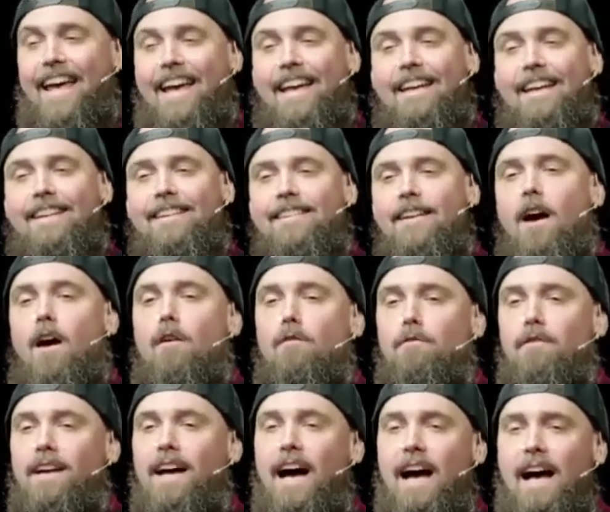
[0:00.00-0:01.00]
hand
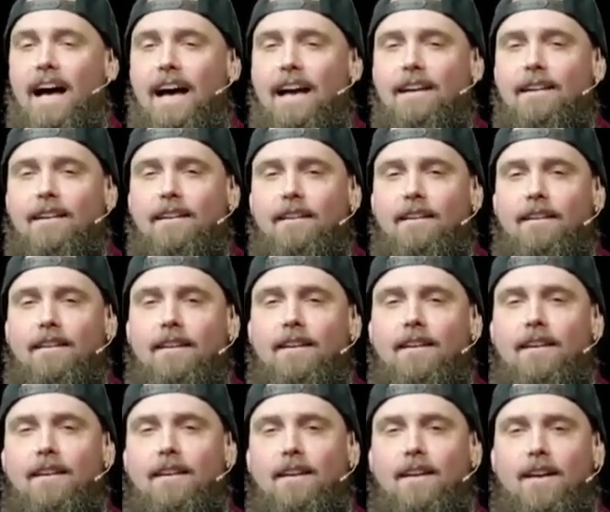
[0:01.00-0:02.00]
of God
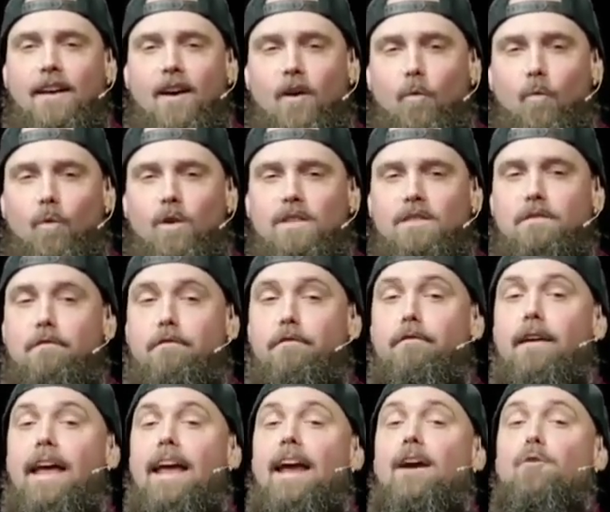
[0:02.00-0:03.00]
was
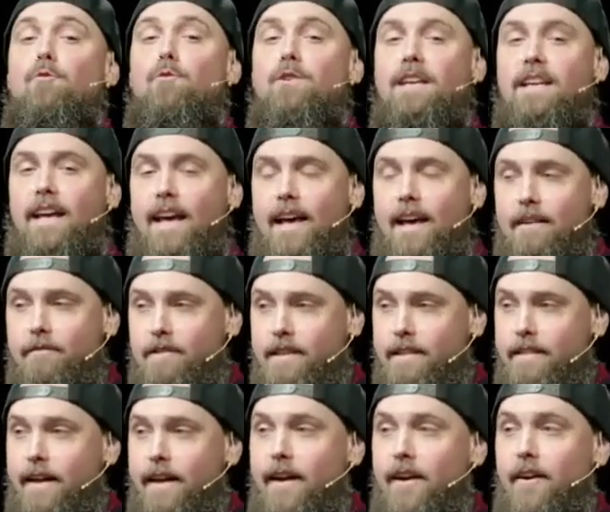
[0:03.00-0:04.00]
very
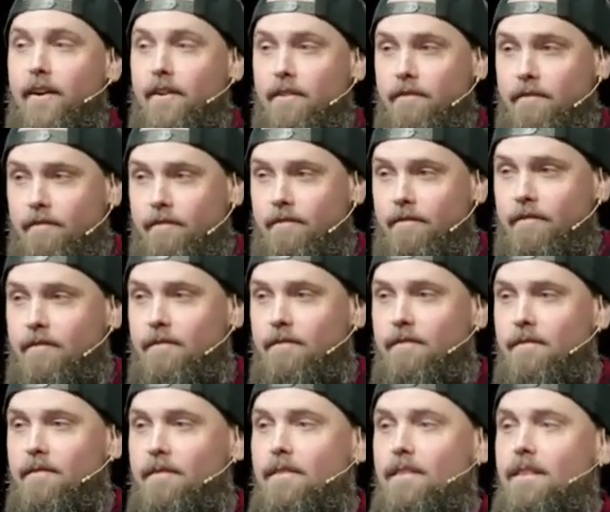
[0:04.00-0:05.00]
heavy there.
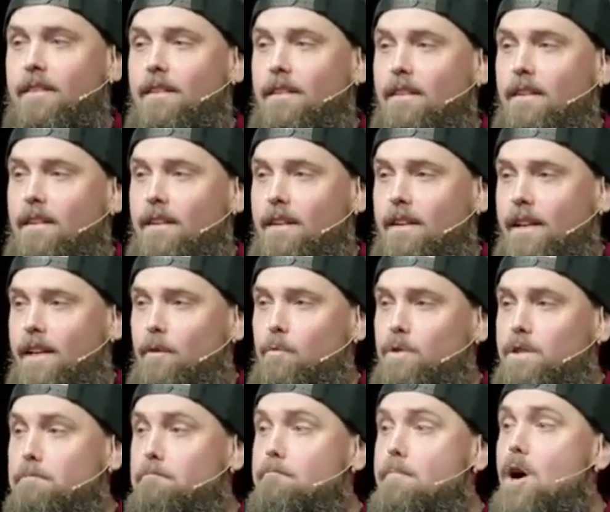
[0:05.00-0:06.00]

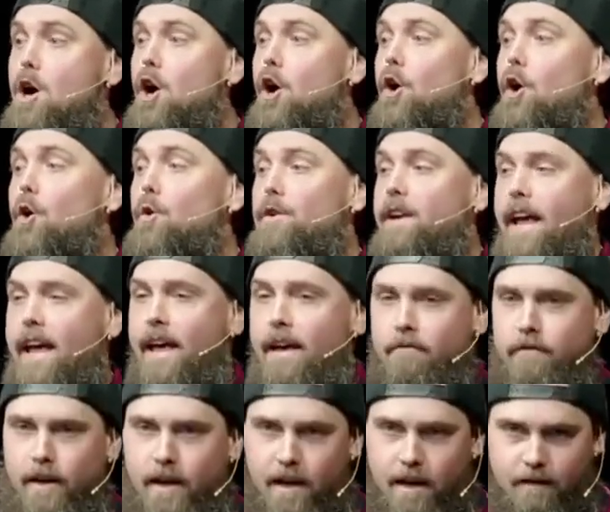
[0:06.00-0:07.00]
It was ma'od
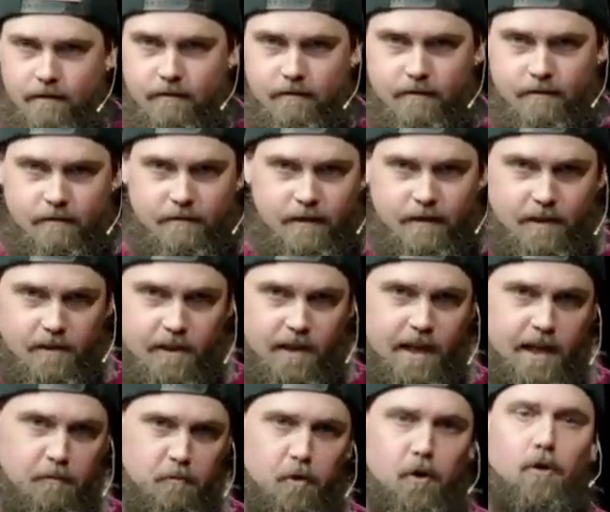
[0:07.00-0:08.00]
heavy,
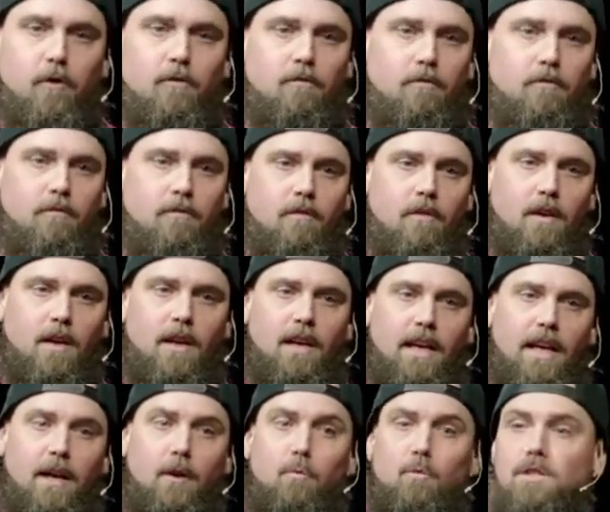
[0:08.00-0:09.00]
is the Hebrew.
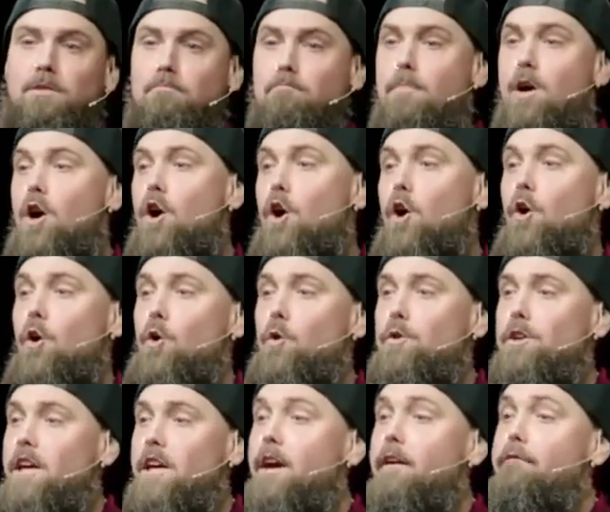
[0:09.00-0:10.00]
It was
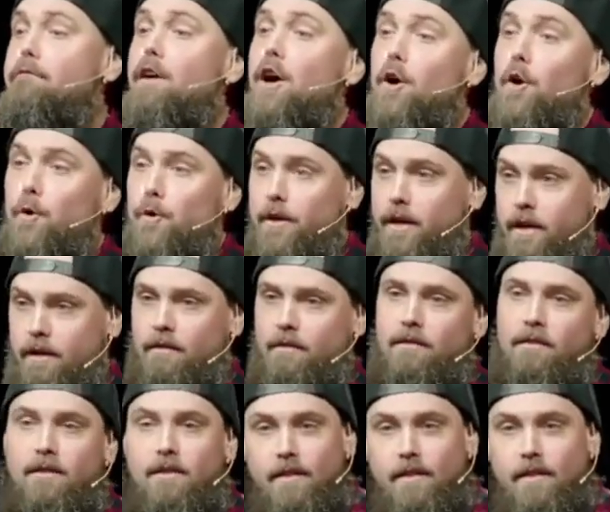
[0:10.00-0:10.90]
ma'od kavod.